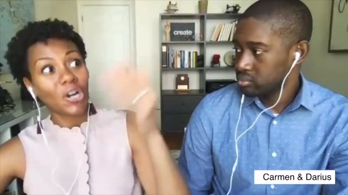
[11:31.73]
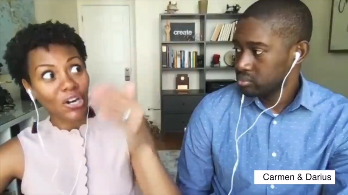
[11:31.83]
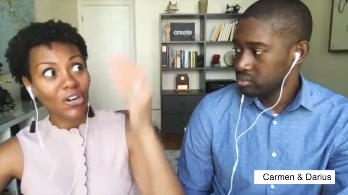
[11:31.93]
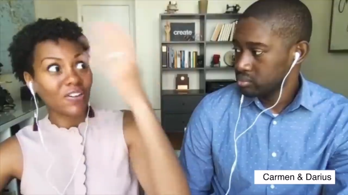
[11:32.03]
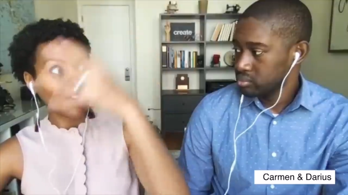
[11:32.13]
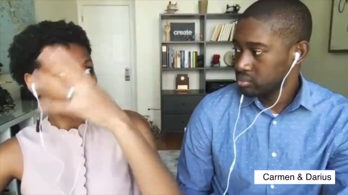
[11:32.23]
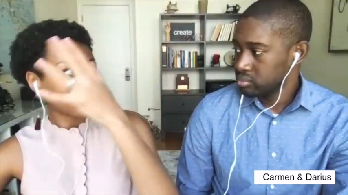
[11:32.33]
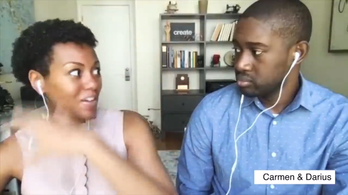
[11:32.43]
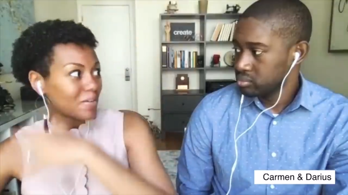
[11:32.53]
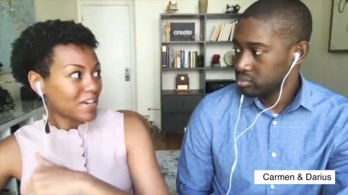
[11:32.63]
Speaker 1: earn all of
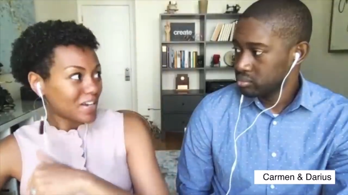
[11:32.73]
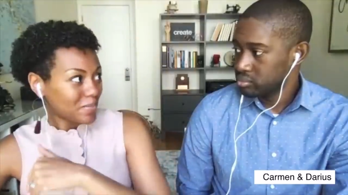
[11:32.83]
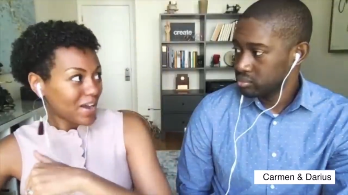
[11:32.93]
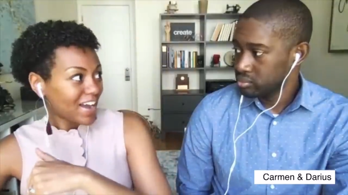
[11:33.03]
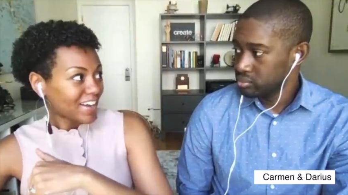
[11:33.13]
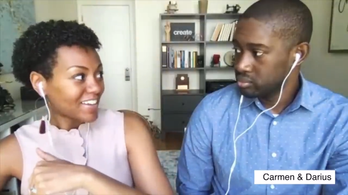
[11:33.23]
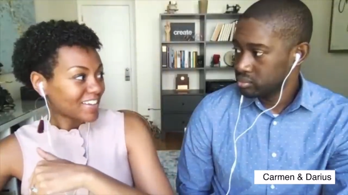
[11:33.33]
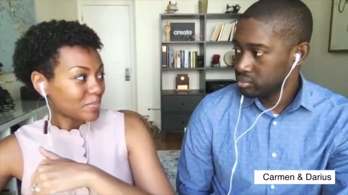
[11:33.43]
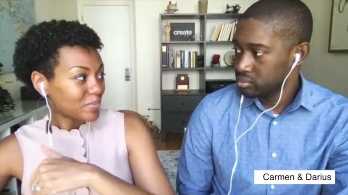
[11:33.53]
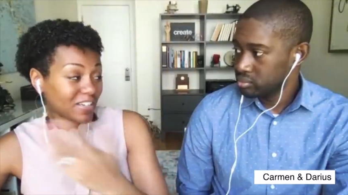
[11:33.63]
that money back
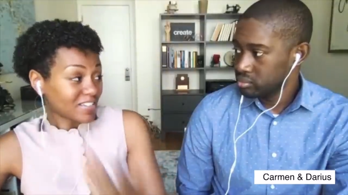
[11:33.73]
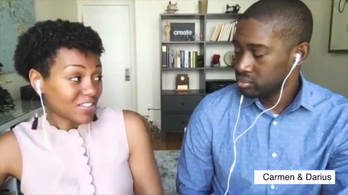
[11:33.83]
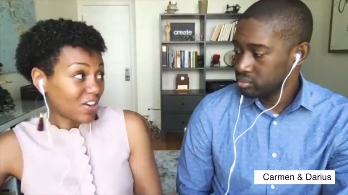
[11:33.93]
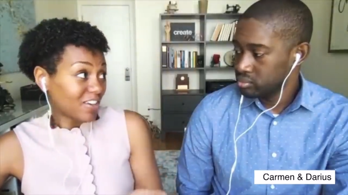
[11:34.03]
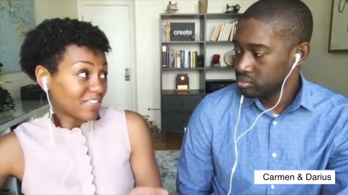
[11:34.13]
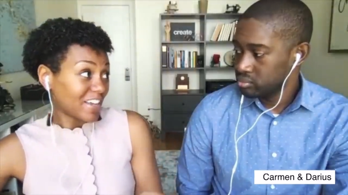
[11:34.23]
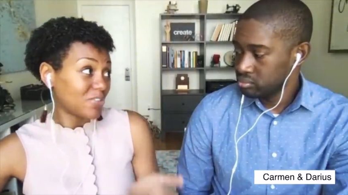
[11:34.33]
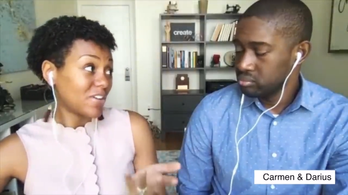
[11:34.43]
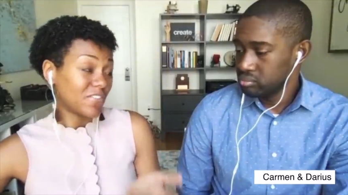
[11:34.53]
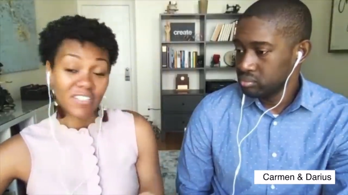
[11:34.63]
because it's gone and you mm-hmm.
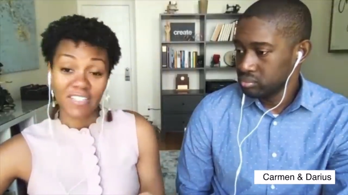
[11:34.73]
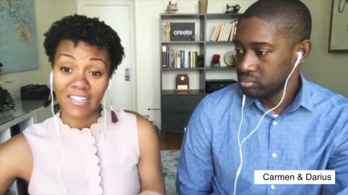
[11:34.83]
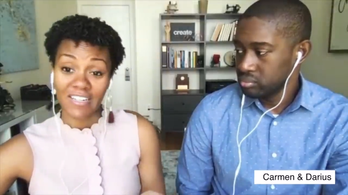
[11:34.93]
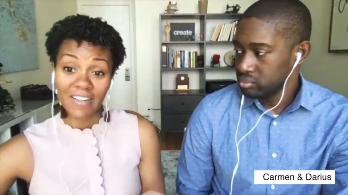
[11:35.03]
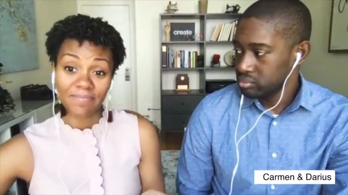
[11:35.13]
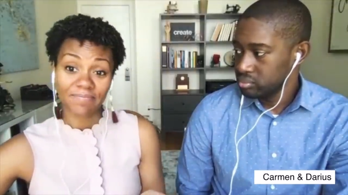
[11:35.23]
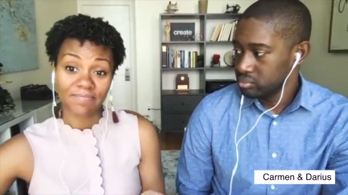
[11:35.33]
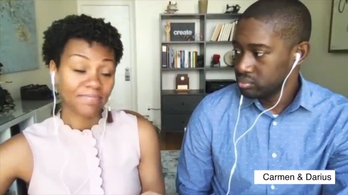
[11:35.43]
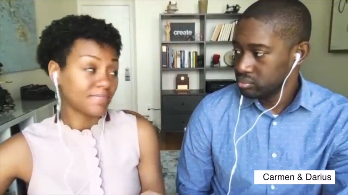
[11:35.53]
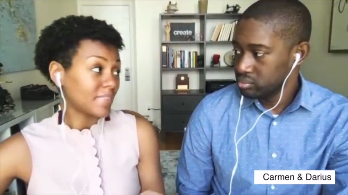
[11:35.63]
never see it again.
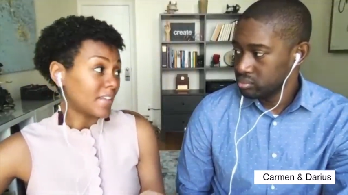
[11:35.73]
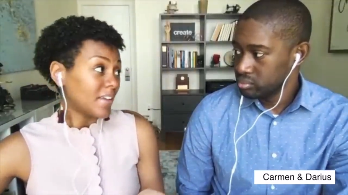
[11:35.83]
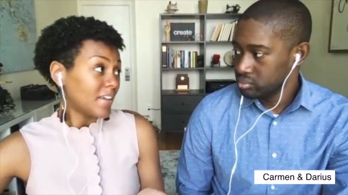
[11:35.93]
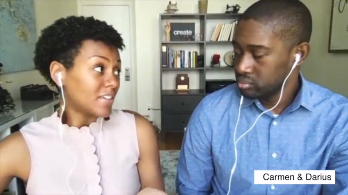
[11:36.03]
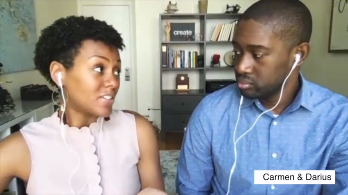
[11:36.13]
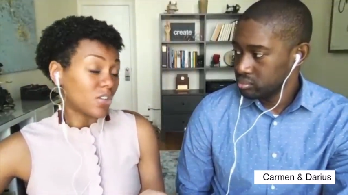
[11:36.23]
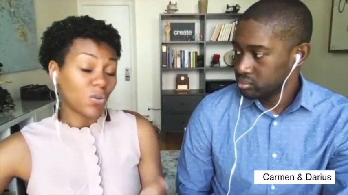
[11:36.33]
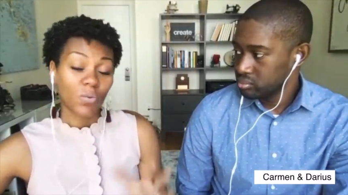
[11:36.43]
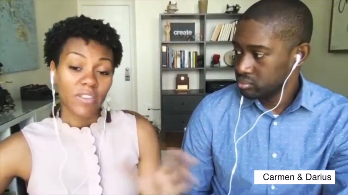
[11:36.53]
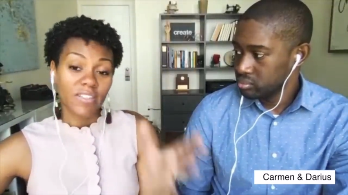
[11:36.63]
So,
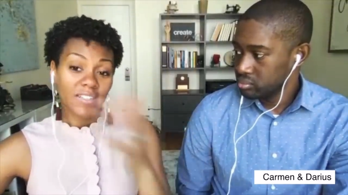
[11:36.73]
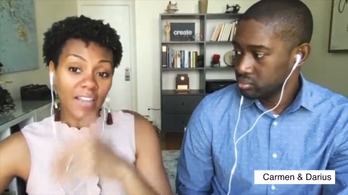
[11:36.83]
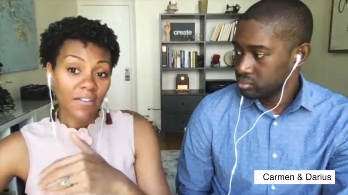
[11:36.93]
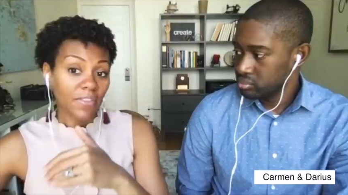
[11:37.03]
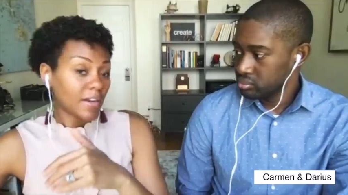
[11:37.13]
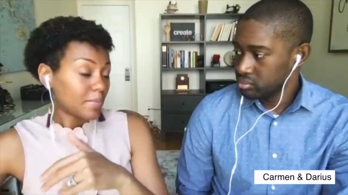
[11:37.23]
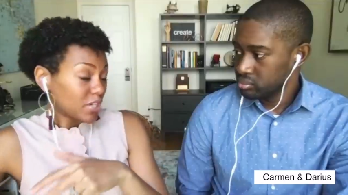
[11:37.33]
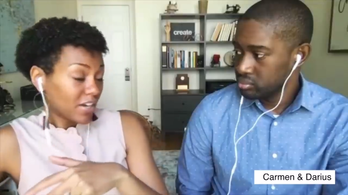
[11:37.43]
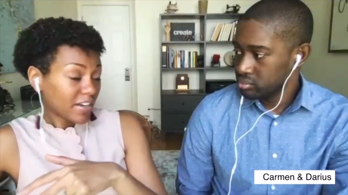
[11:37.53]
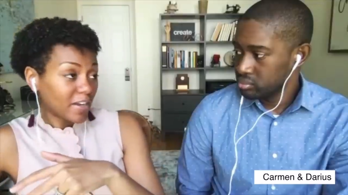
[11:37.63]
with this account that I'm
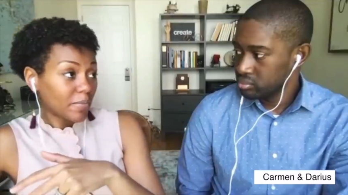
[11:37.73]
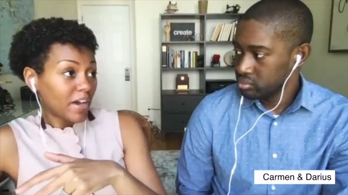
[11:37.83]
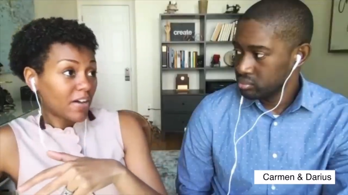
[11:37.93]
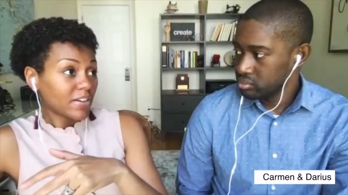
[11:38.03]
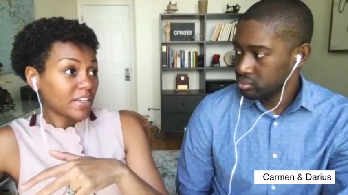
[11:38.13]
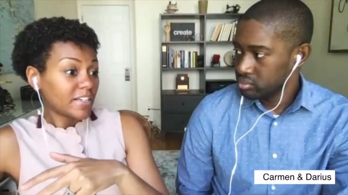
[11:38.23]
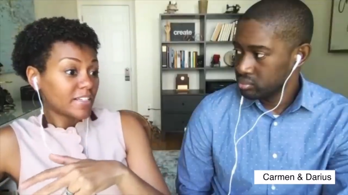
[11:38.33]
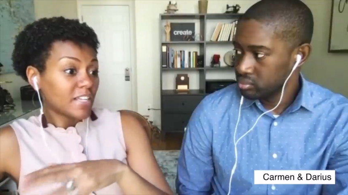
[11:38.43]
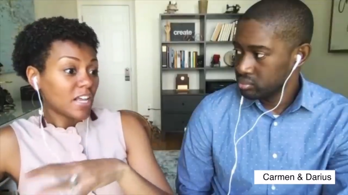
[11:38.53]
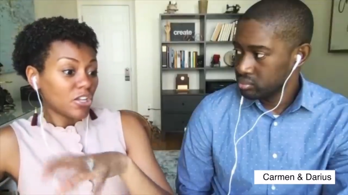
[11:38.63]
talking about, is
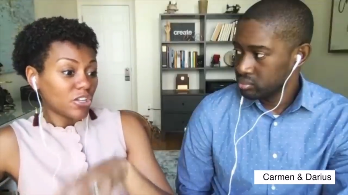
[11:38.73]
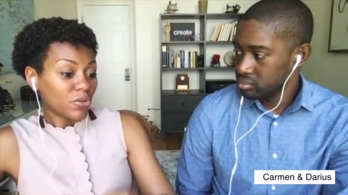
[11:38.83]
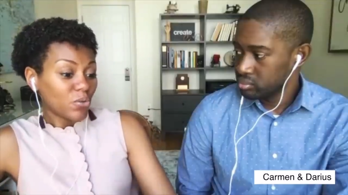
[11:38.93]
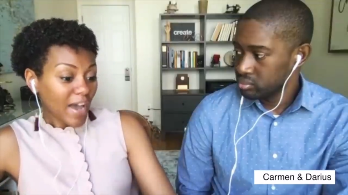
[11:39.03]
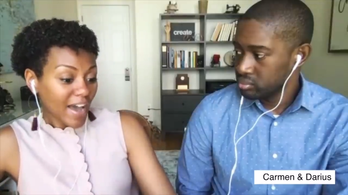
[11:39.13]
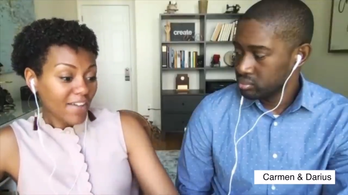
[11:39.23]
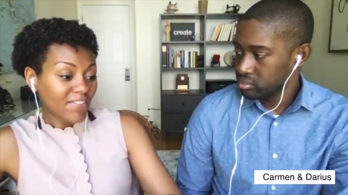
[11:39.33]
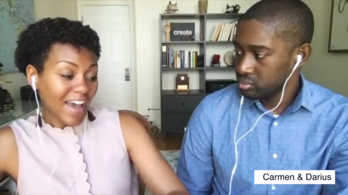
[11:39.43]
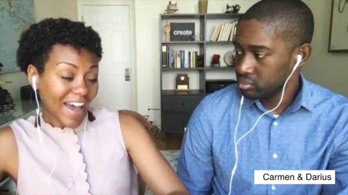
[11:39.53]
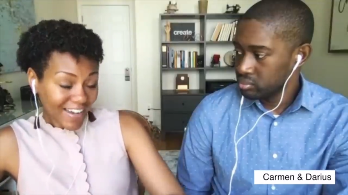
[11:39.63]
you have
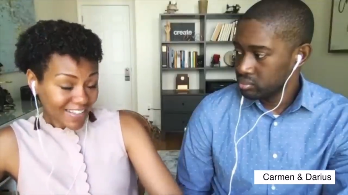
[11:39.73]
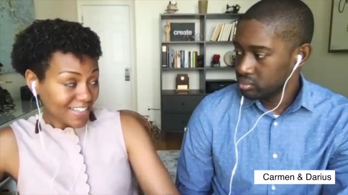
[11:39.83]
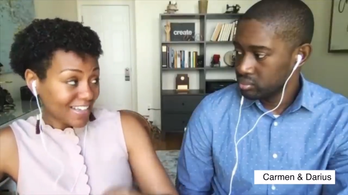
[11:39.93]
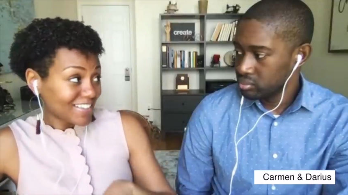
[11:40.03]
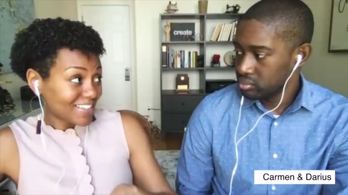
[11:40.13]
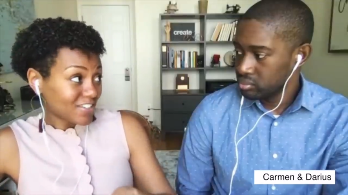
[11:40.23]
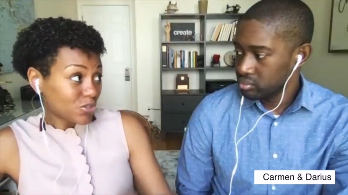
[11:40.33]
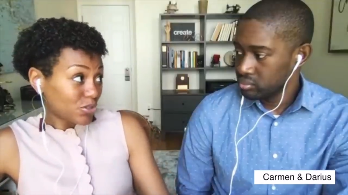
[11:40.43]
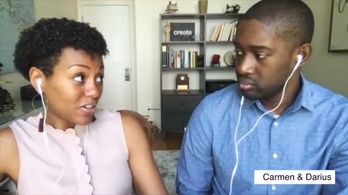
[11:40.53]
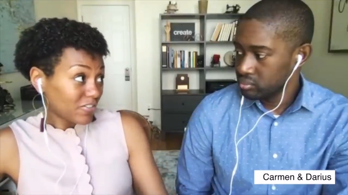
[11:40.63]
access to
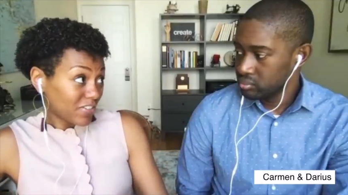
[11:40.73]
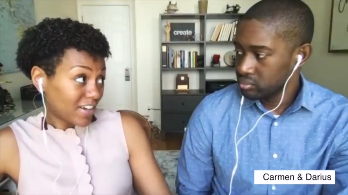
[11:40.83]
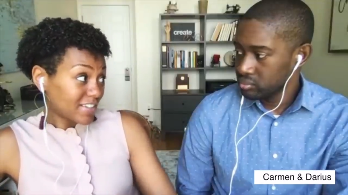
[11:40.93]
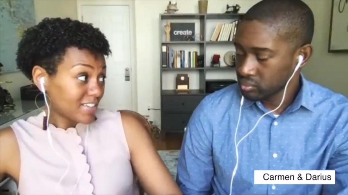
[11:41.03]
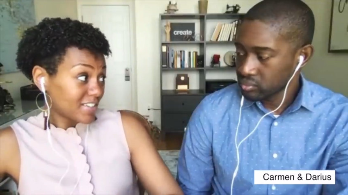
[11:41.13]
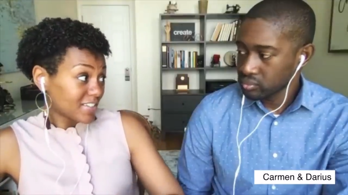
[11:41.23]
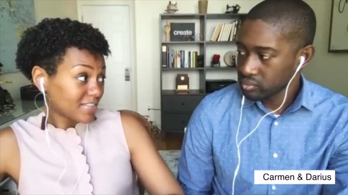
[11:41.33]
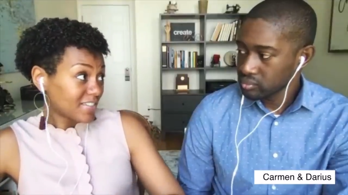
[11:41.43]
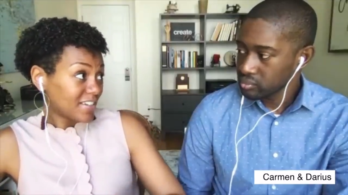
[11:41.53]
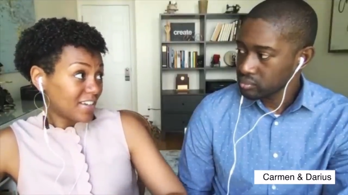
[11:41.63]
your funds
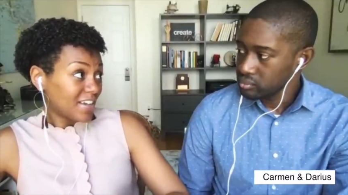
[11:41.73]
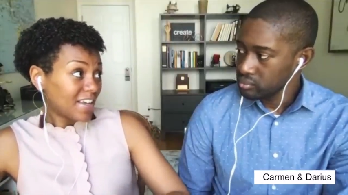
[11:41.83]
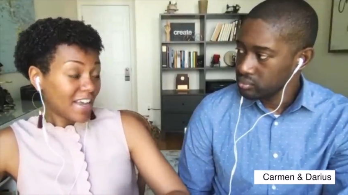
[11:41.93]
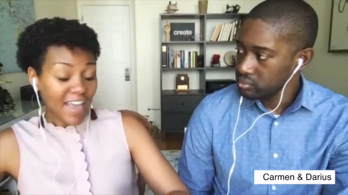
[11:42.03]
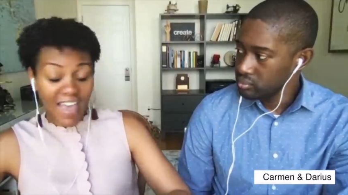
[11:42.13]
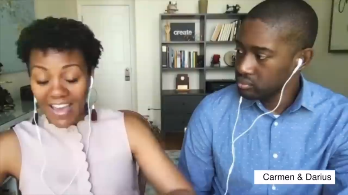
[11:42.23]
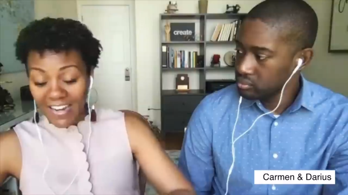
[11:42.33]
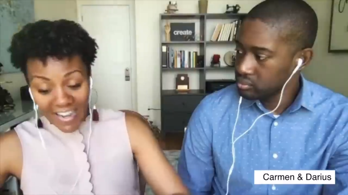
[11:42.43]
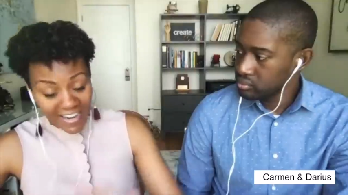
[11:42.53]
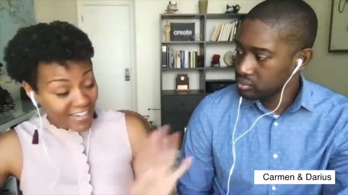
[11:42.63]
at
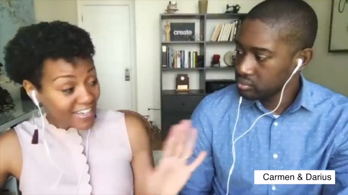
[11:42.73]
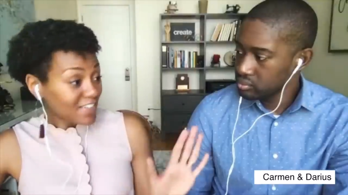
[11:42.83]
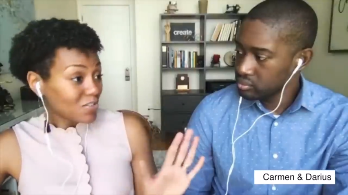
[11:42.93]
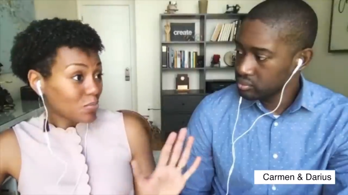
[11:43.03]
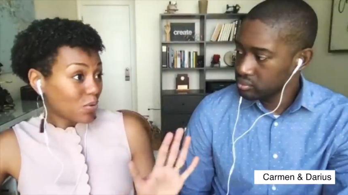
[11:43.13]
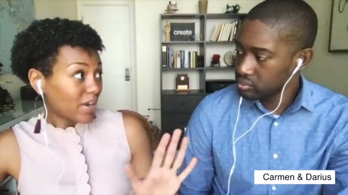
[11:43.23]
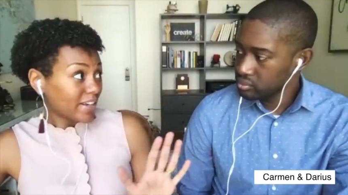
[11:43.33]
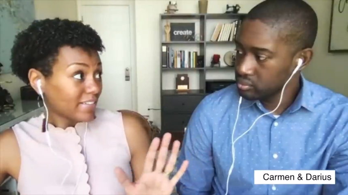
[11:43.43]
any given point,